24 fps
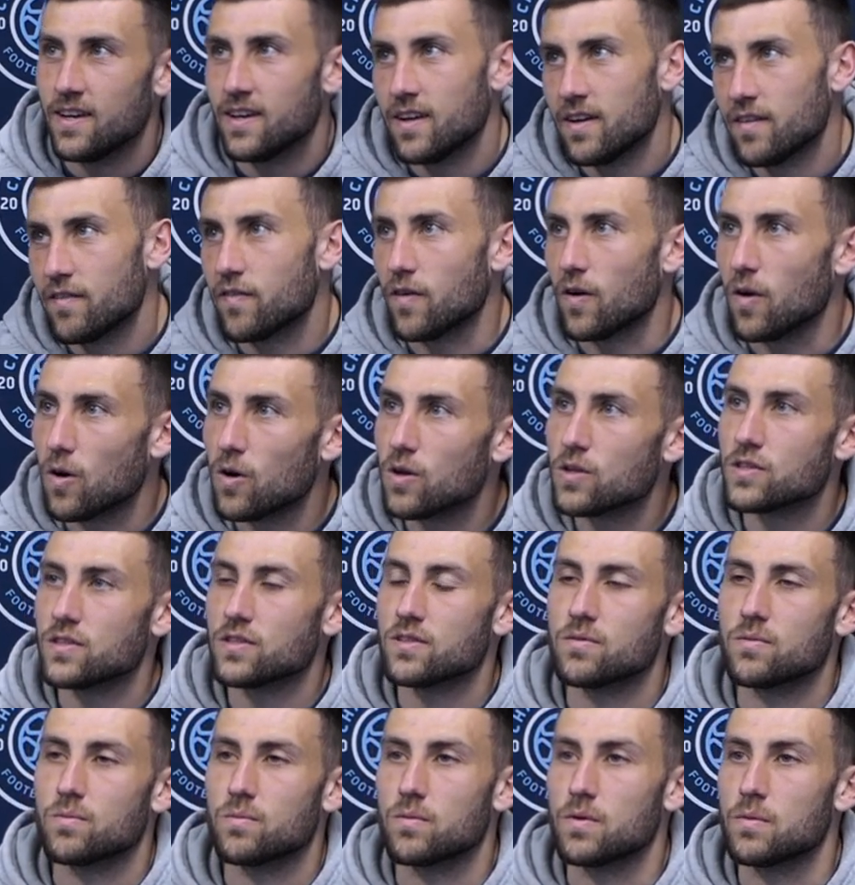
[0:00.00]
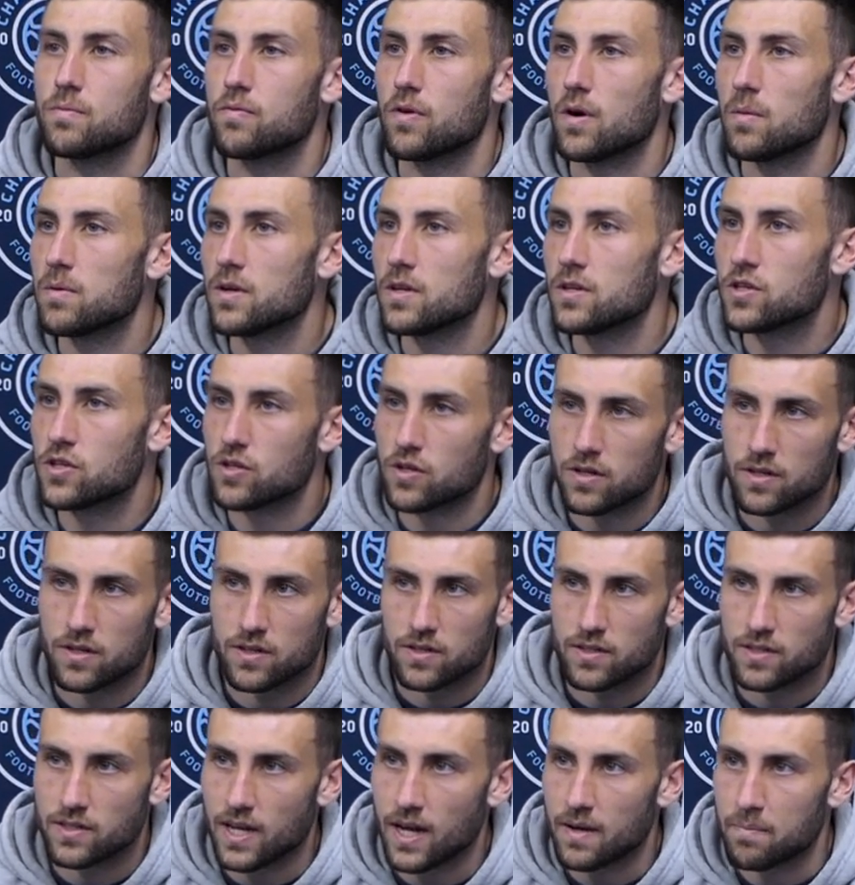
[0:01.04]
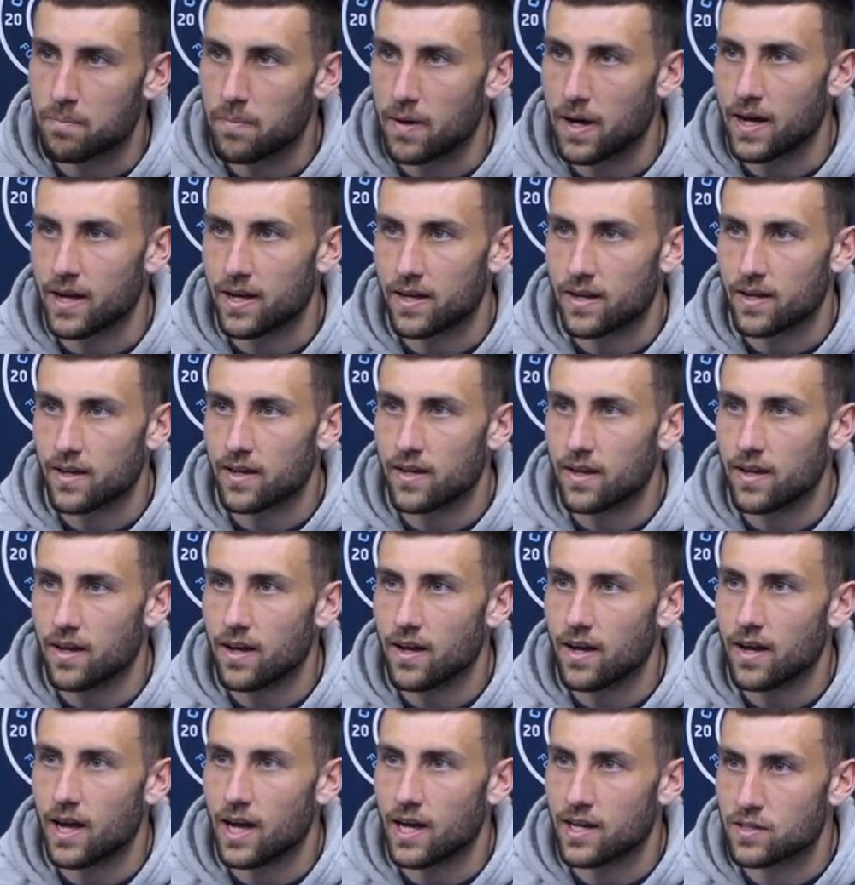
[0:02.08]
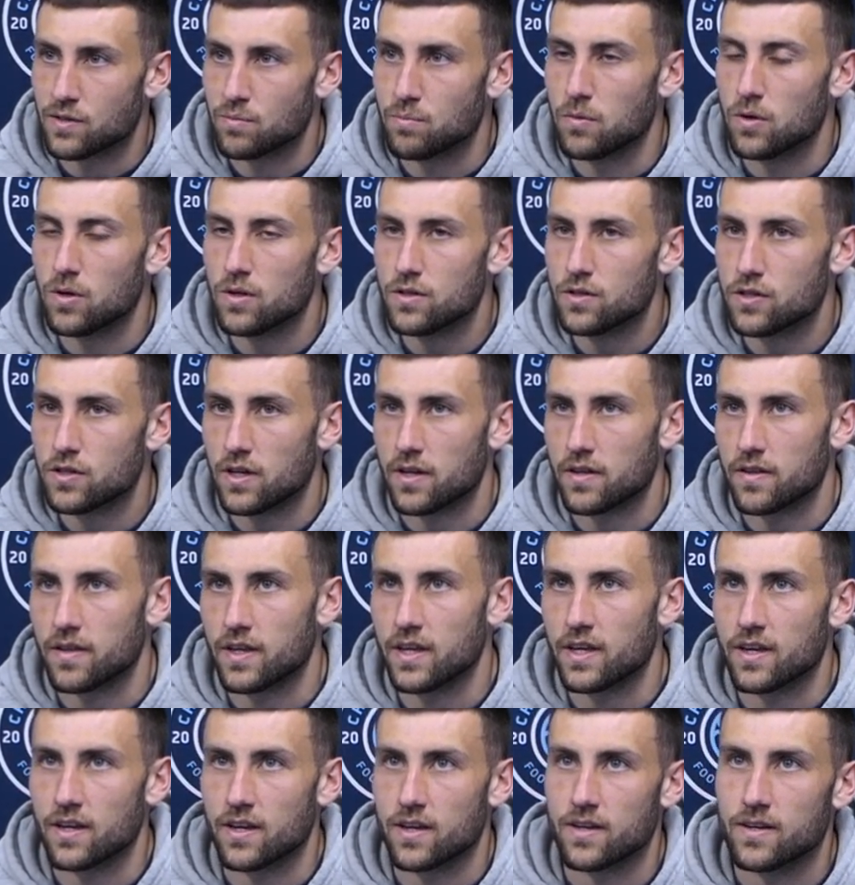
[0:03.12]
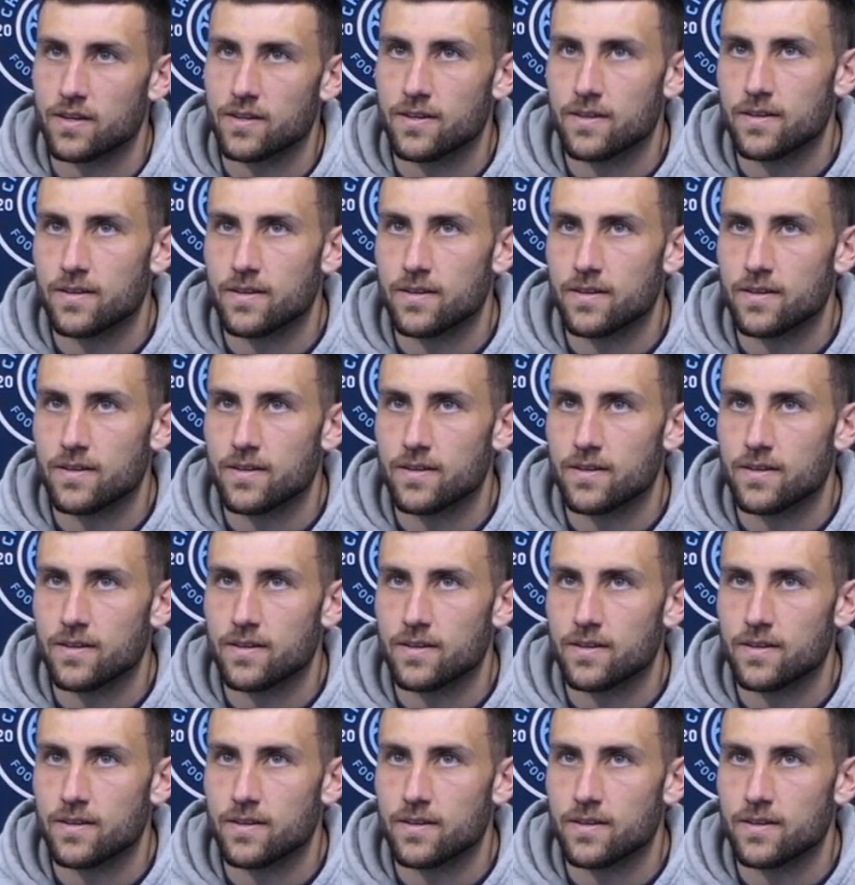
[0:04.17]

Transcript: For us, we probably shouldn't have sat back as much. I think